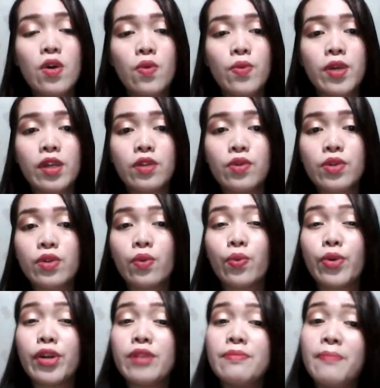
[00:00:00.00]
We can use the
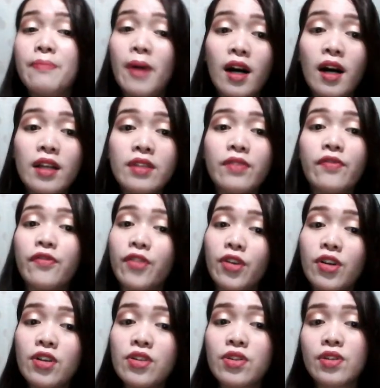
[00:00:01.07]
word but,
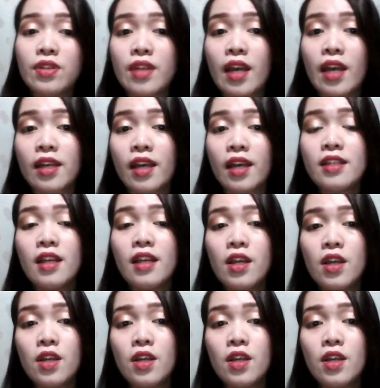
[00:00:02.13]
first, second.